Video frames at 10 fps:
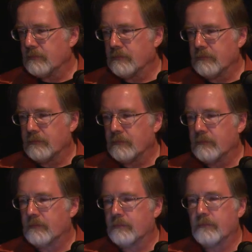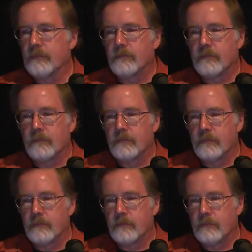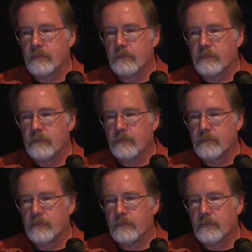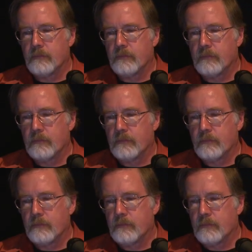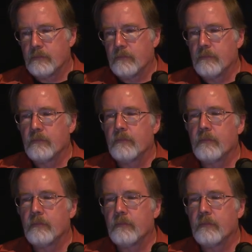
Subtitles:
This person isn't speaking.